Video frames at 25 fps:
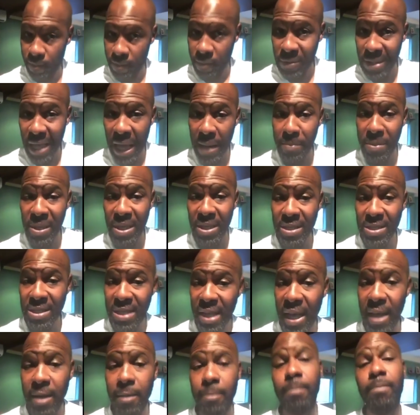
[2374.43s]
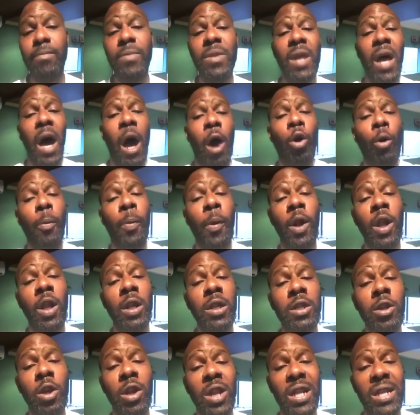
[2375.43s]
That being said, I hope all of
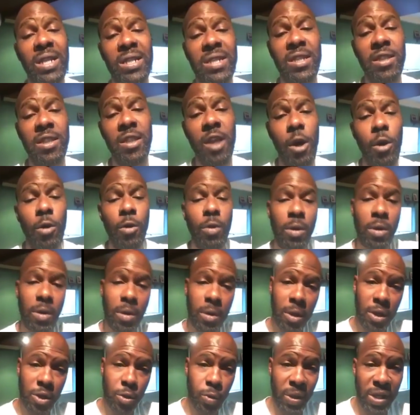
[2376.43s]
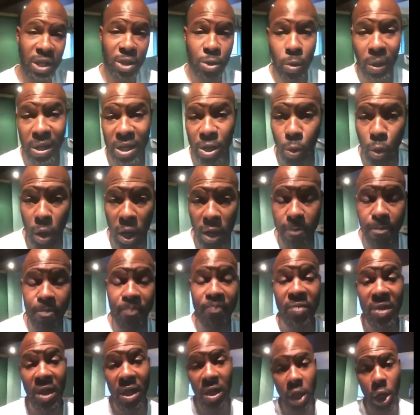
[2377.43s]
you don't listen now. Because 2021,
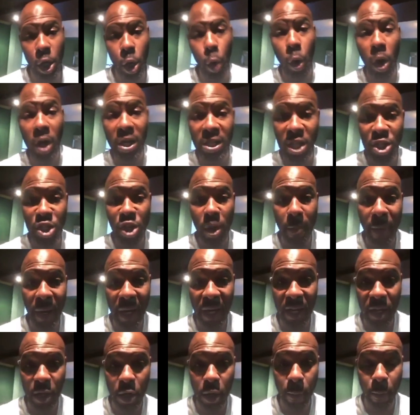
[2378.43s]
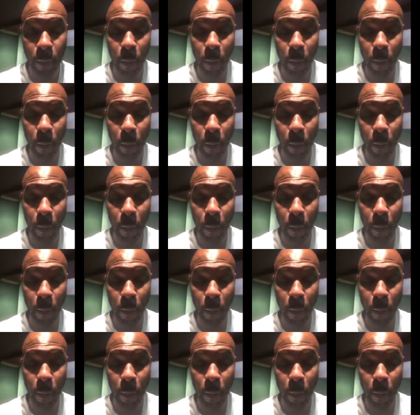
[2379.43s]
they go want to jump back in the cup.